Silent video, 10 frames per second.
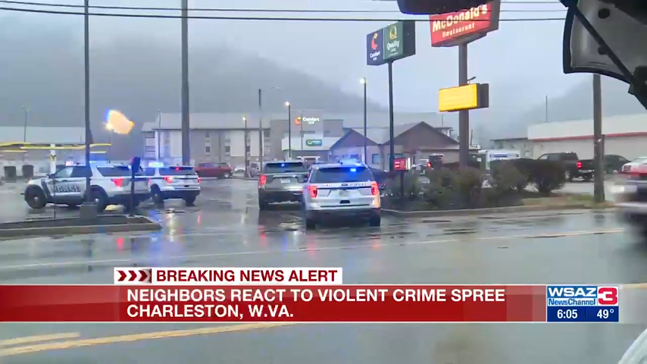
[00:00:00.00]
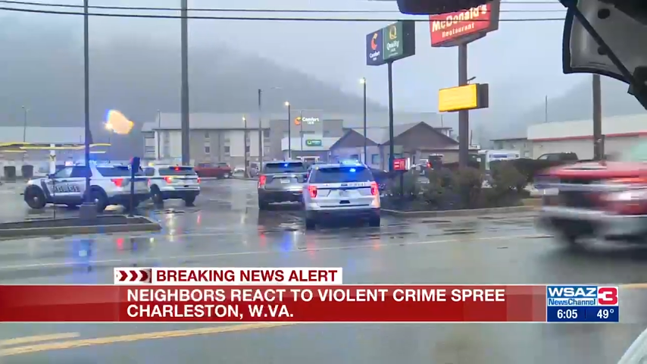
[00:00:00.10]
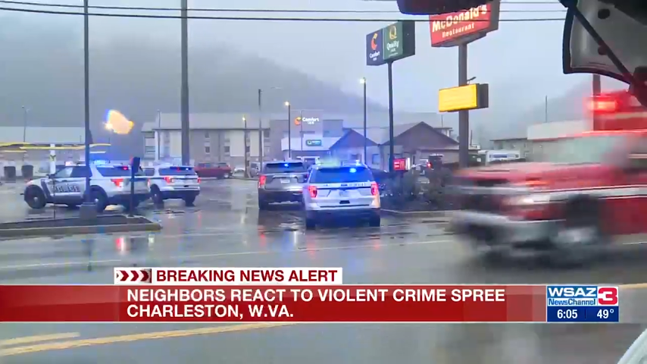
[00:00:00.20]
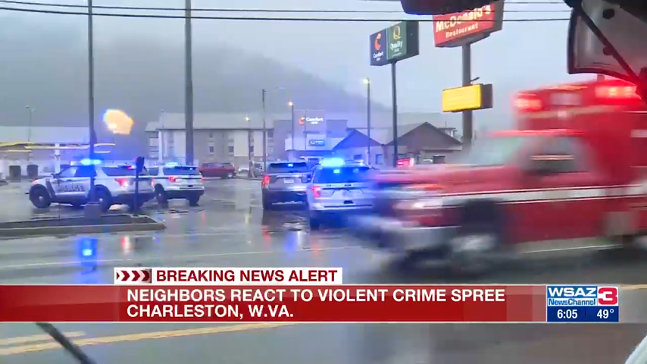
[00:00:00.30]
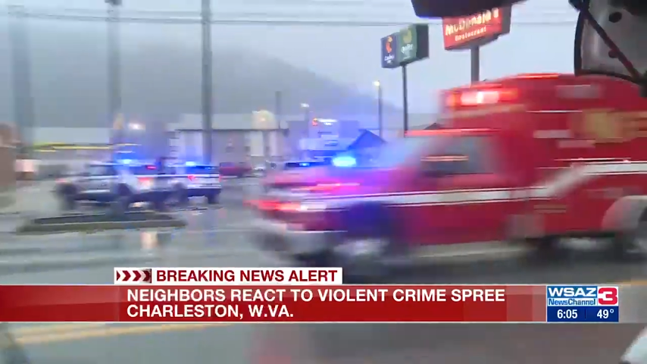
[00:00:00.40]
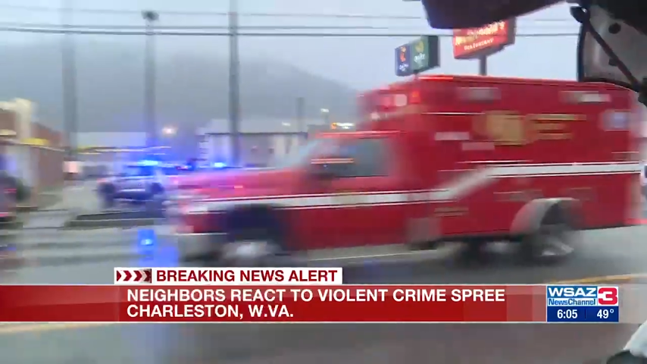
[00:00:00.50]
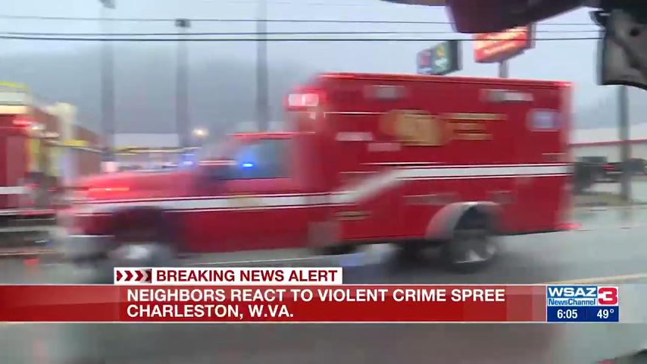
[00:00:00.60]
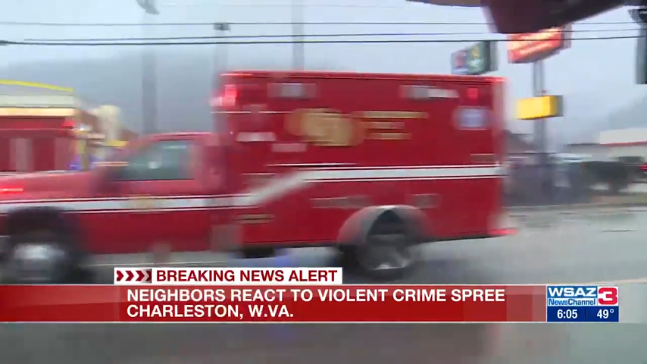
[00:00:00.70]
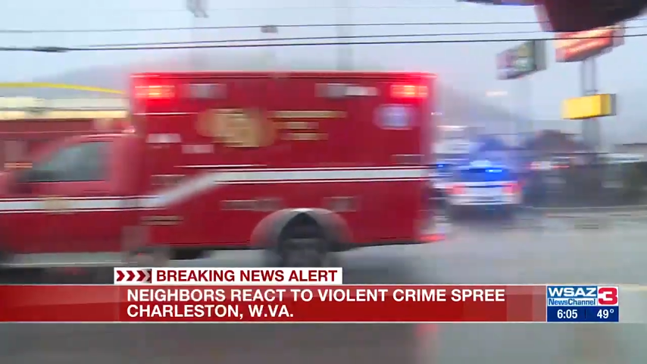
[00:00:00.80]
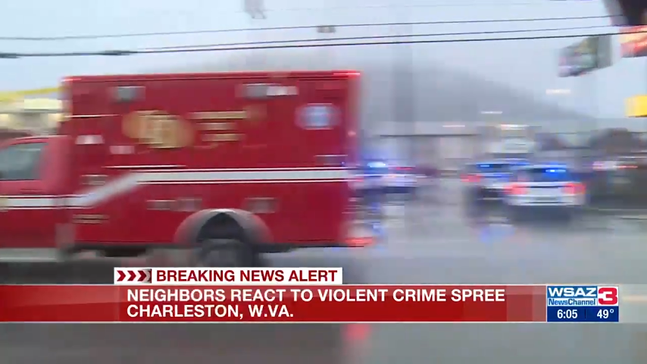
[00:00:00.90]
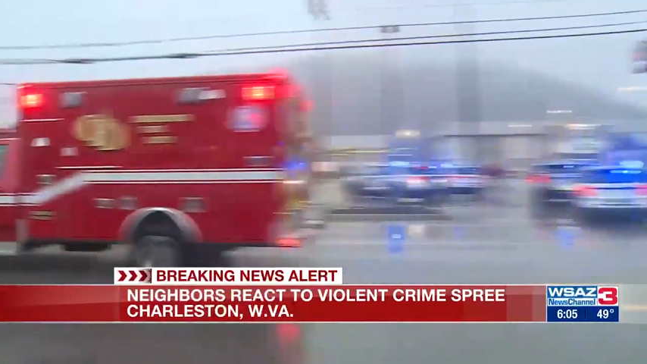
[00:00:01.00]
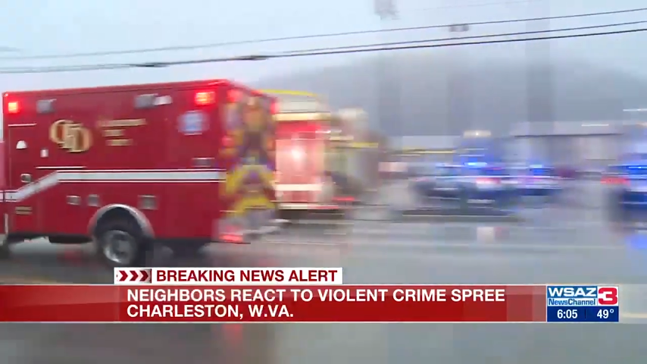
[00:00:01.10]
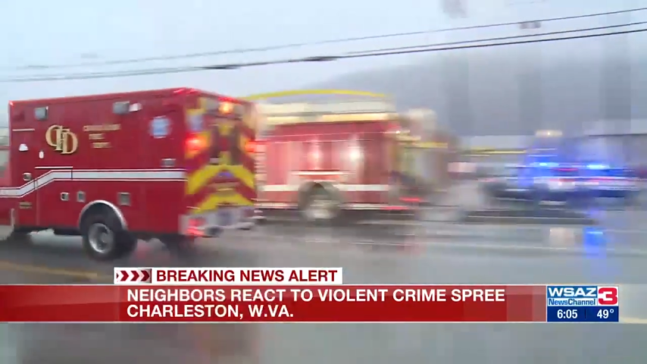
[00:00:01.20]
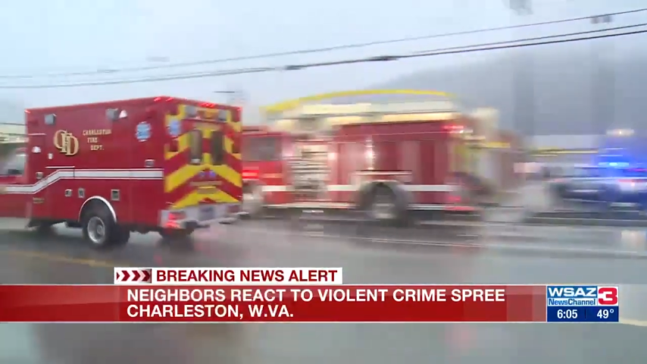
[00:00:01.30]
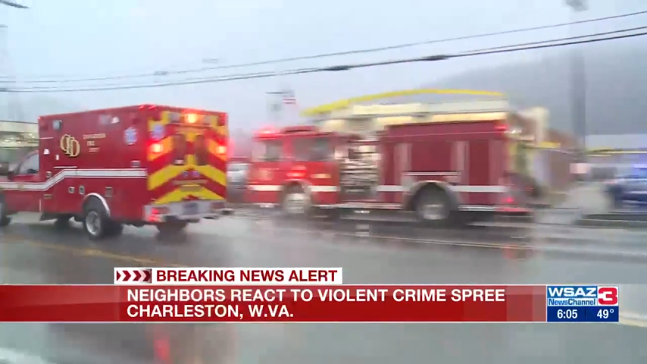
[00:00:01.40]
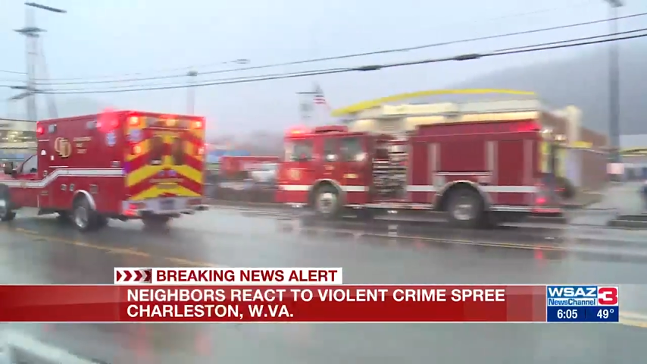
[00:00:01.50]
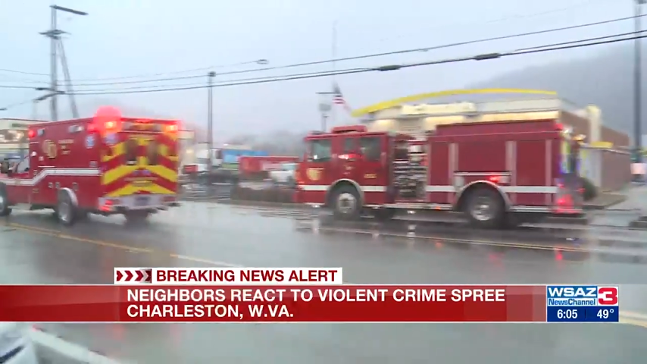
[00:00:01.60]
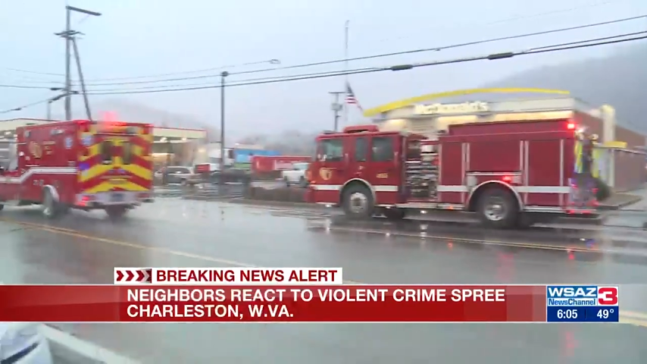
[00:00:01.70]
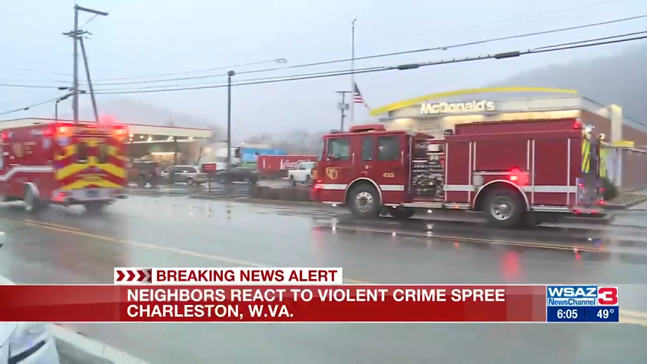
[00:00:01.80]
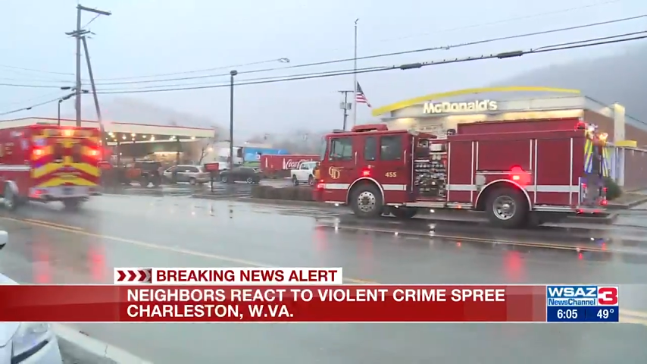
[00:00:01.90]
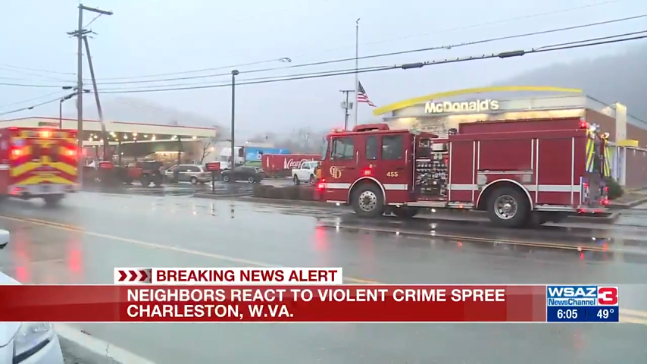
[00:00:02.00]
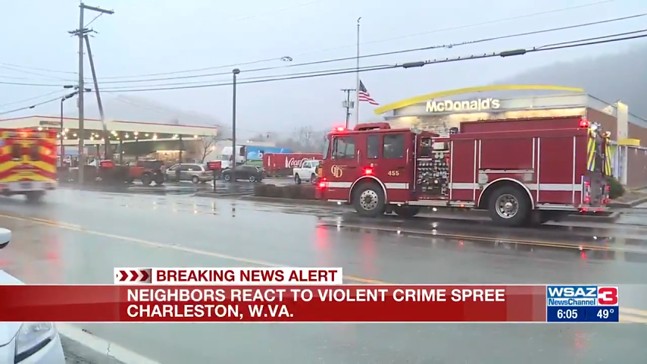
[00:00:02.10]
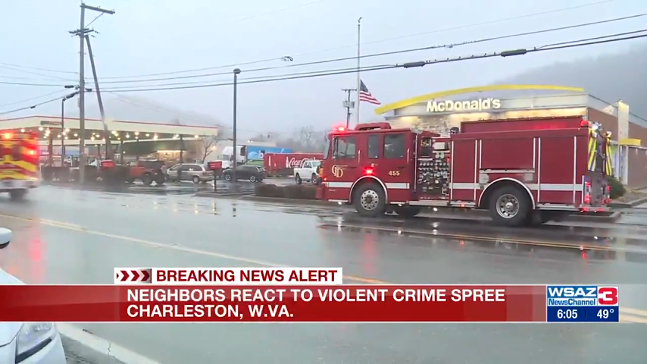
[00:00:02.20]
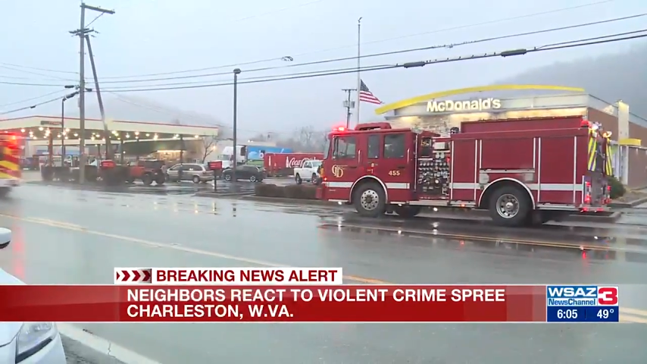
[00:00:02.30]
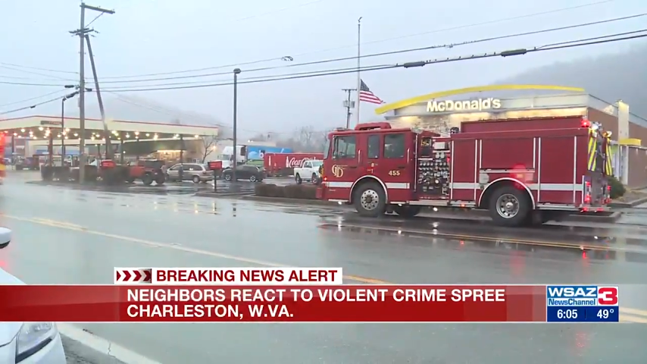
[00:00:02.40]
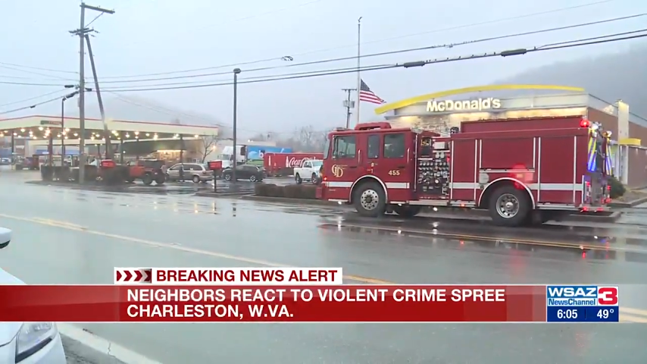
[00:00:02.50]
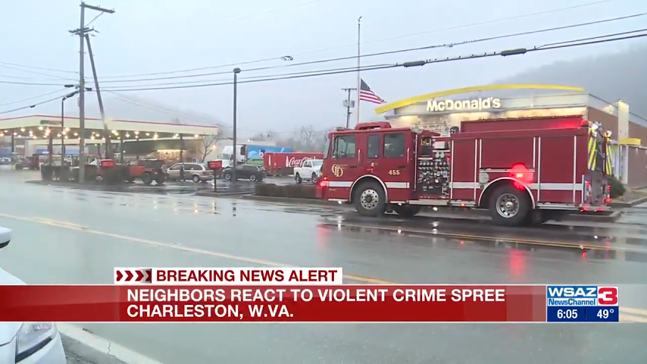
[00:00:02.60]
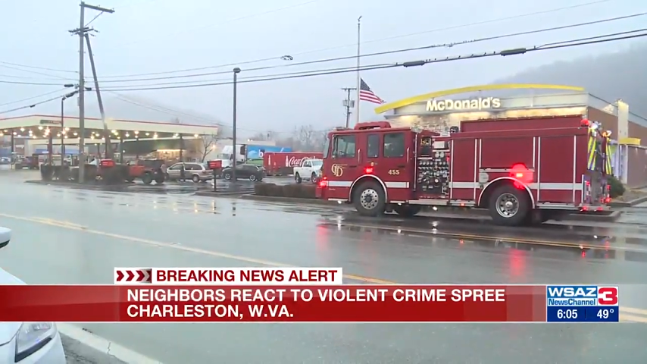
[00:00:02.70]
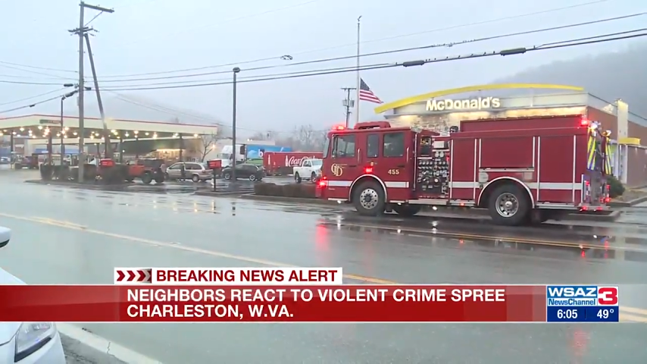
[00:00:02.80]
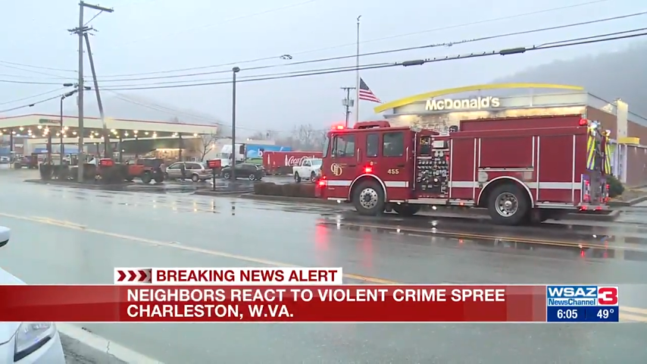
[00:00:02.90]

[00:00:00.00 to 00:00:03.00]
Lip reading: [unreadable: no face in view]